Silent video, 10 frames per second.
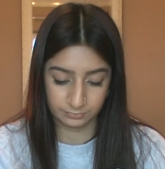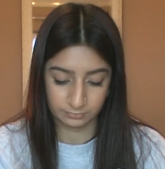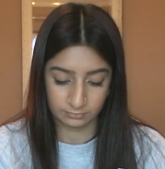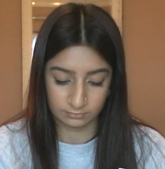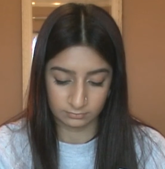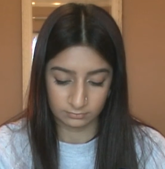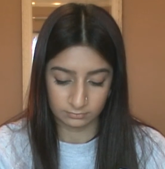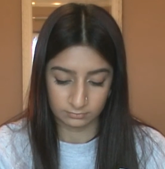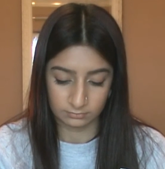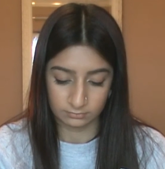
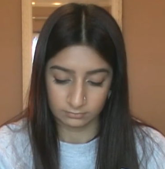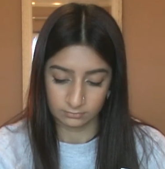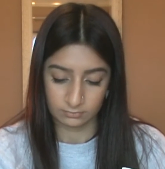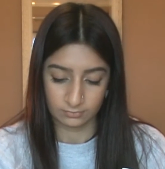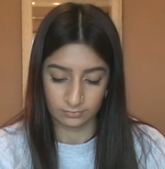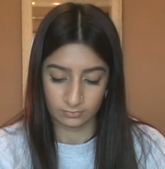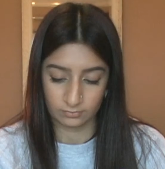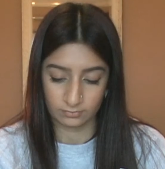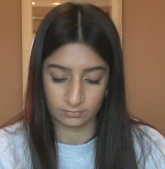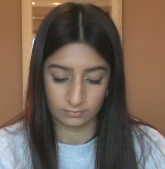
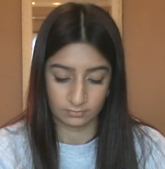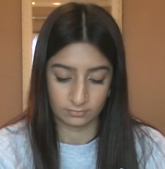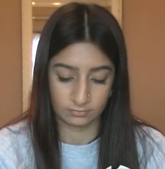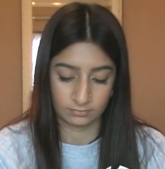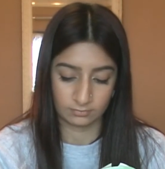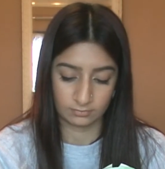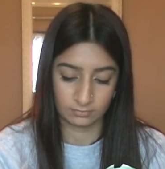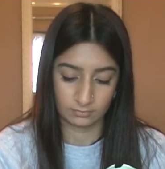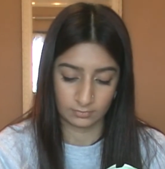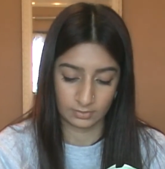
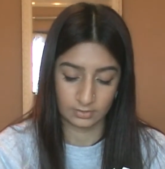No one is speaking in this clip.